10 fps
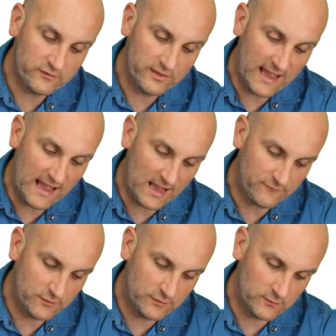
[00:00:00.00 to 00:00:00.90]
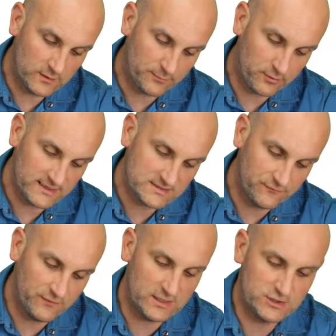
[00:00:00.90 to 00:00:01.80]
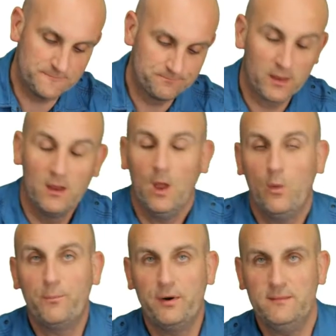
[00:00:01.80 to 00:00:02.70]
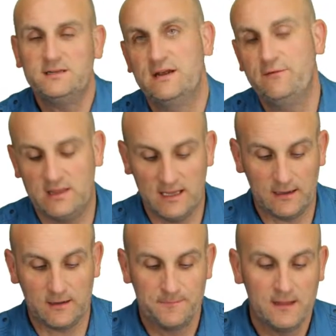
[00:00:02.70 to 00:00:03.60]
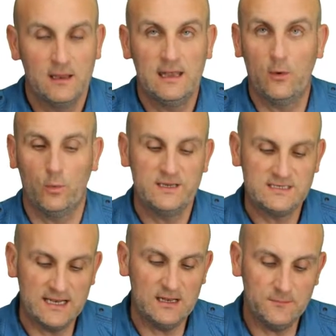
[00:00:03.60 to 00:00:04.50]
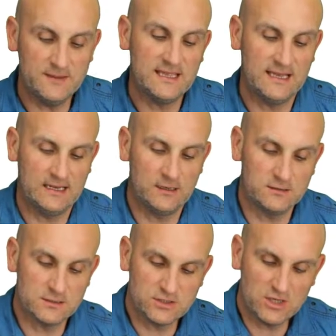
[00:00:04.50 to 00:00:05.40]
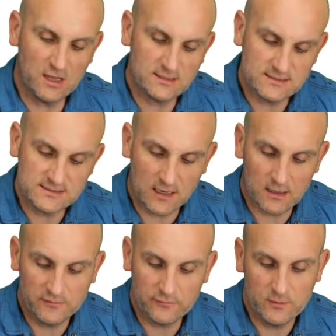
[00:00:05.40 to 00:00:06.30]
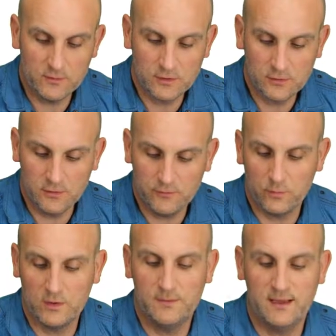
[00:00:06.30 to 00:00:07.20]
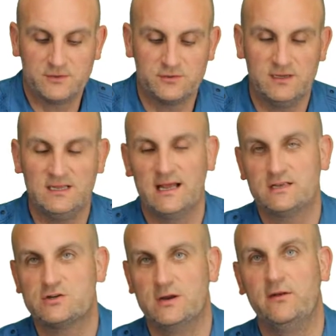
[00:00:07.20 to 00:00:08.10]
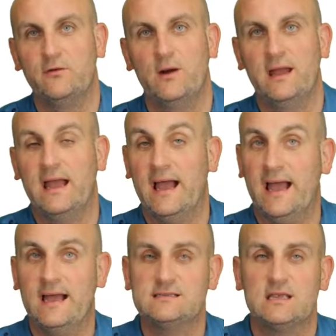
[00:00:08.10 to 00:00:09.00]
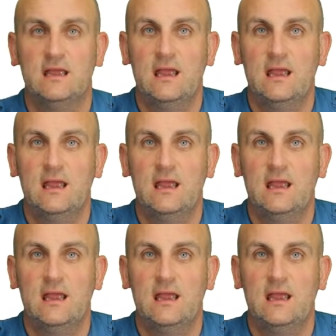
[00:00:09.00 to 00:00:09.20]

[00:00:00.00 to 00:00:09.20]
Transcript: does that have to do with the price of fish? Well, pretty much everything. Now, we said at the beginning that the chances are if we were good, we'd be able to read that straight away as